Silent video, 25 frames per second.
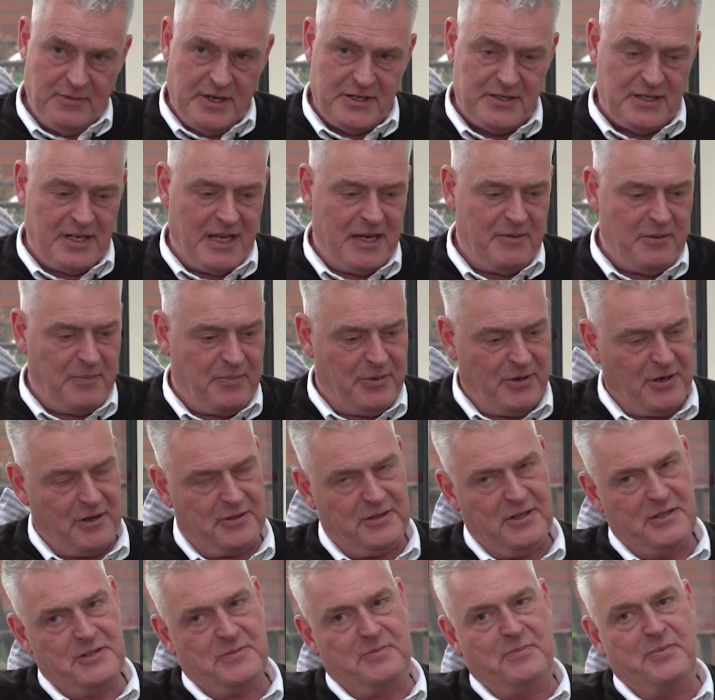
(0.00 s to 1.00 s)
Whereas the Labour
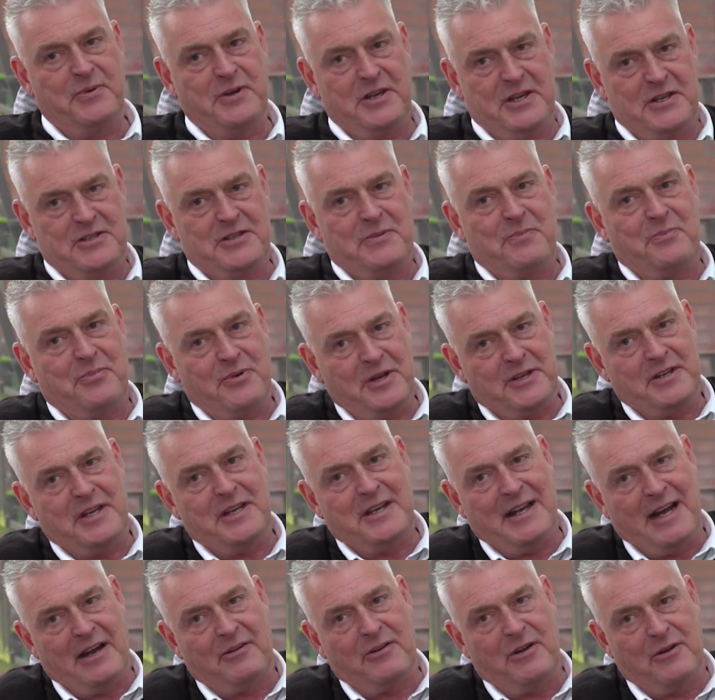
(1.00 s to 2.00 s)
Party, it's pretty
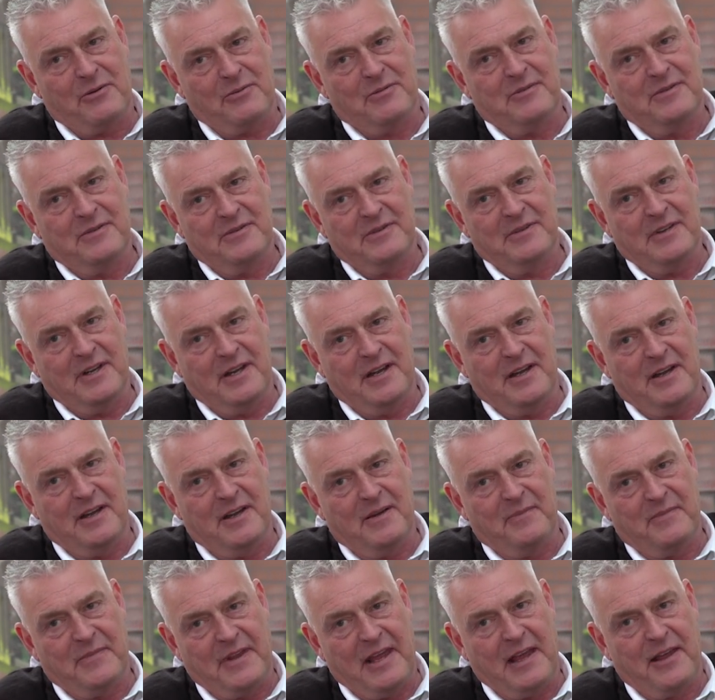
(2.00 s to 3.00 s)
narrow,
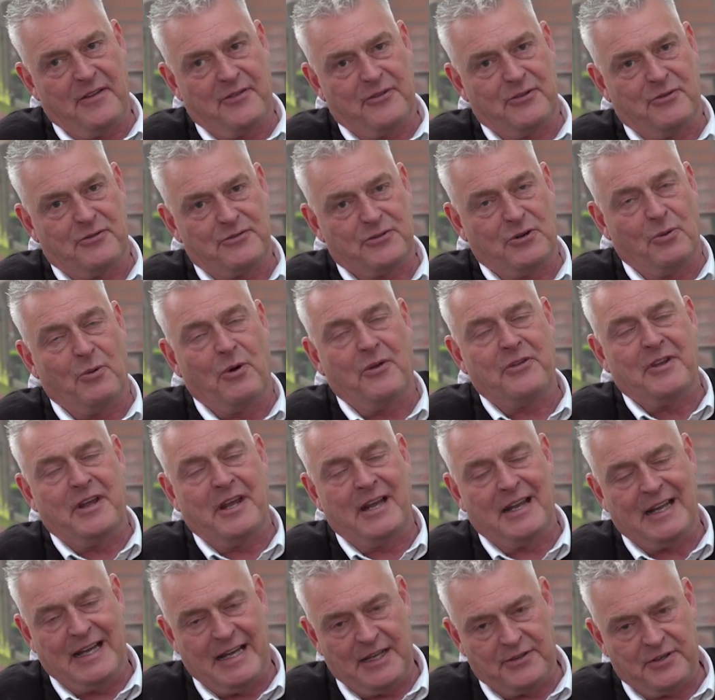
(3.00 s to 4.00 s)
their thoughts or what
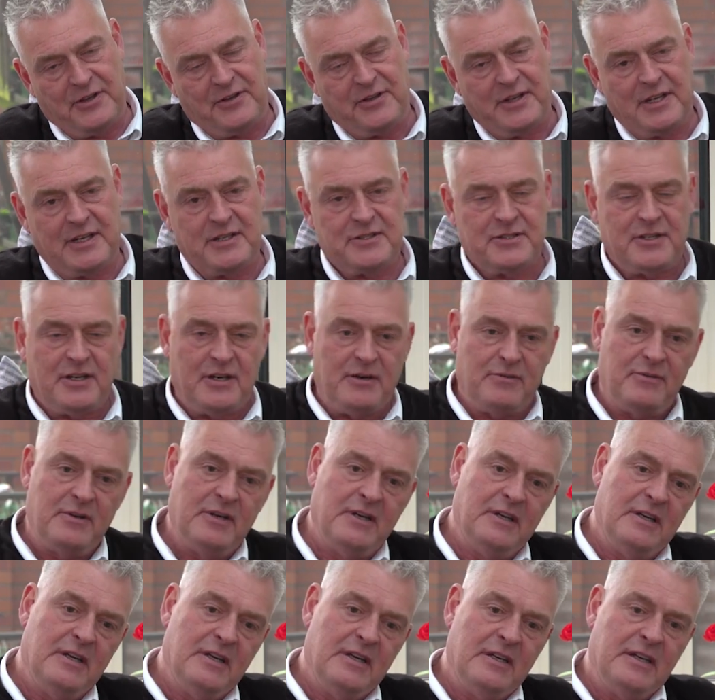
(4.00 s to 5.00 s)
they're allowed to think. So,
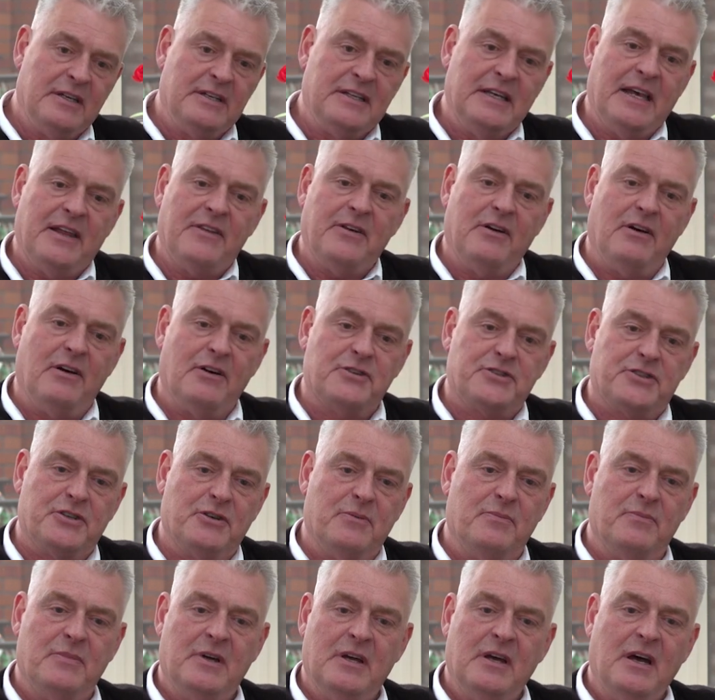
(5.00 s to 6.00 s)
yeah, there are
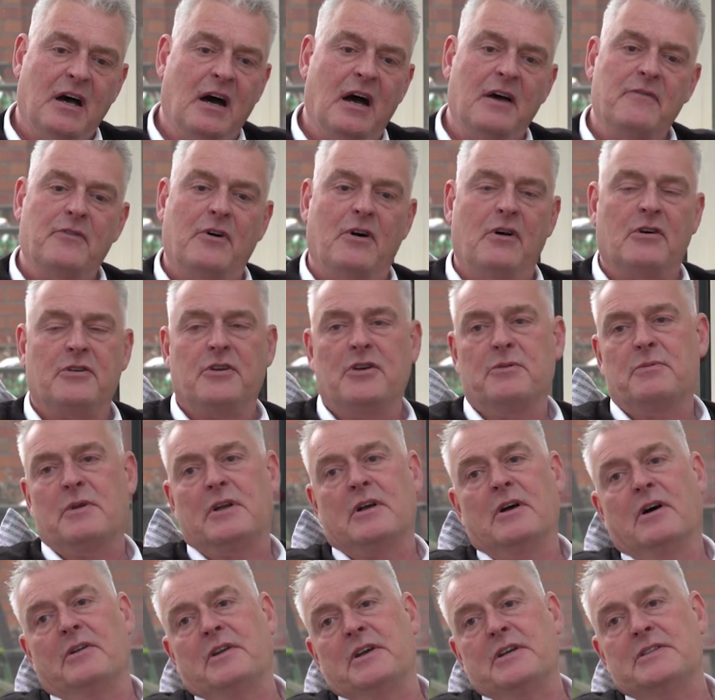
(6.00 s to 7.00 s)
some. I've argued with
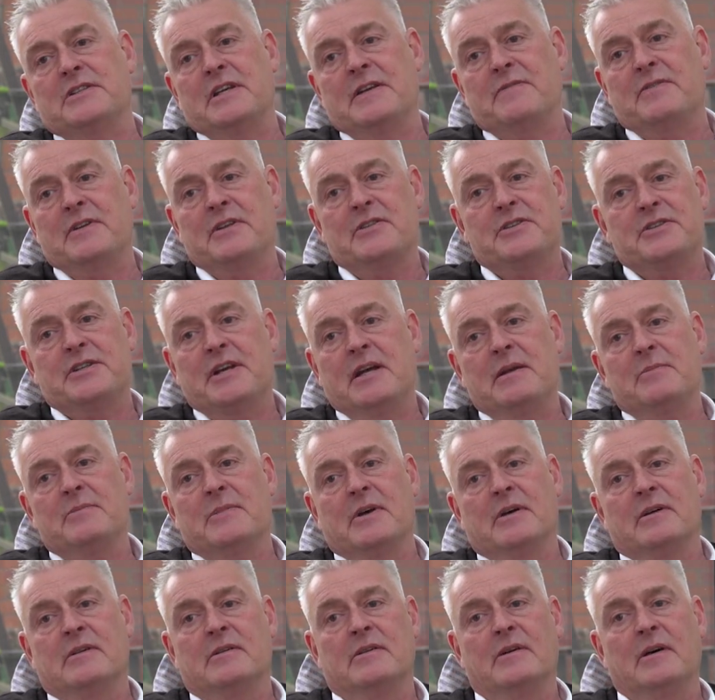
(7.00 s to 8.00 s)
colleagues even in the
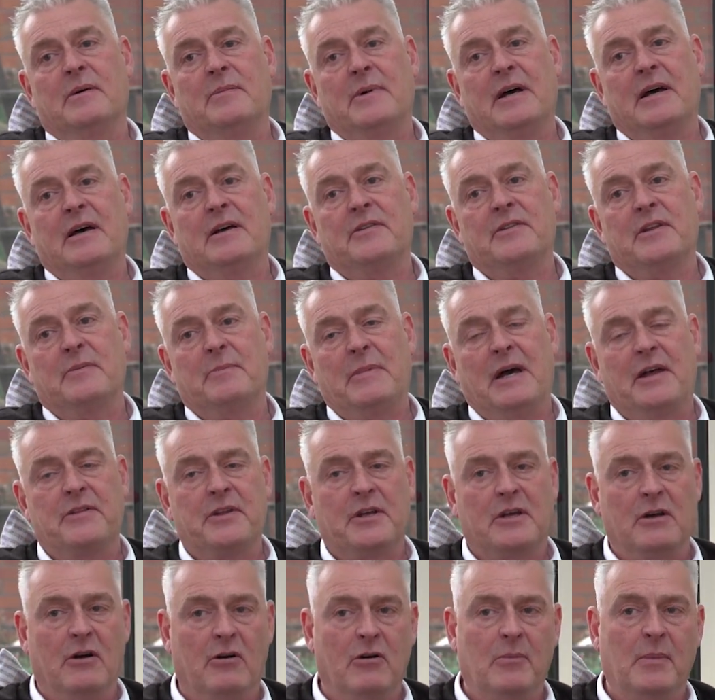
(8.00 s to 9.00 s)
chamber about
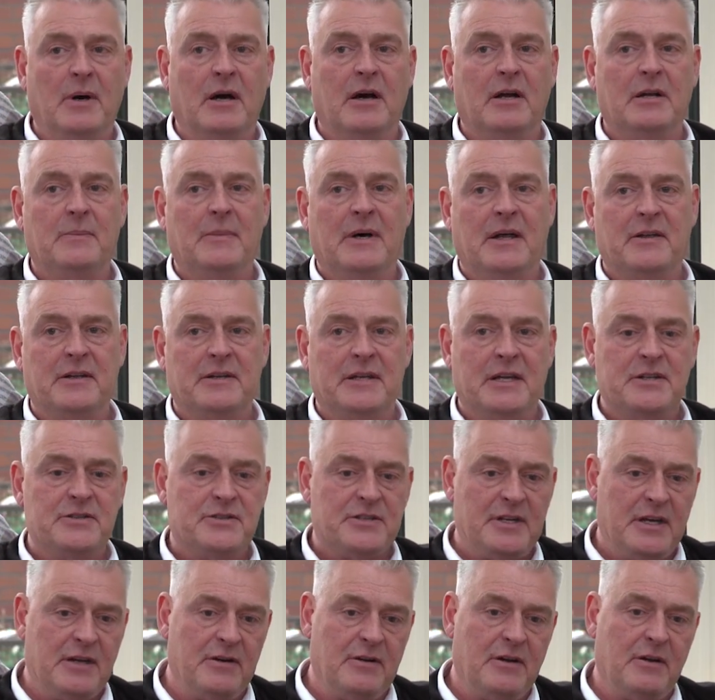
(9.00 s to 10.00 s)
the coal mine, about the net
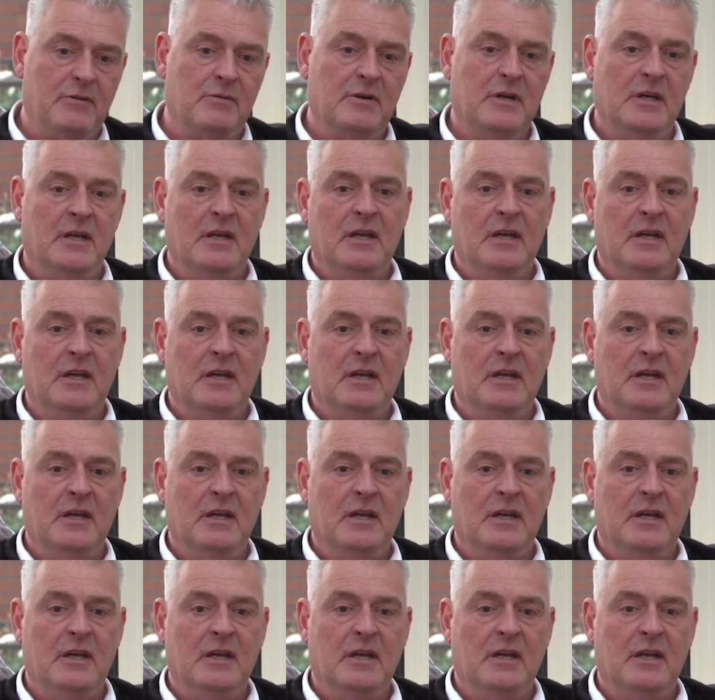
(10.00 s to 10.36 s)
zero,